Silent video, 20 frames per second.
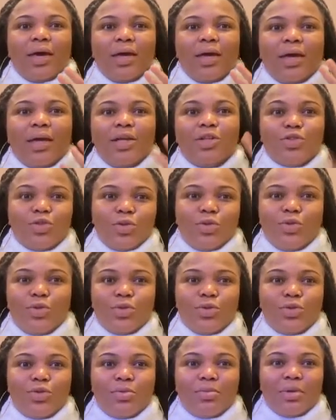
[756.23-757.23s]

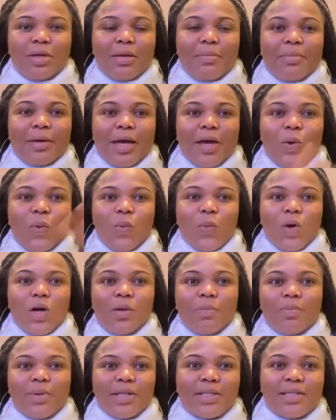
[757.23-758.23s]
introduced to me by one
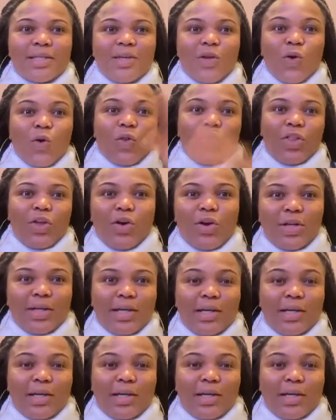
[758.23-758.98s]
person or the other,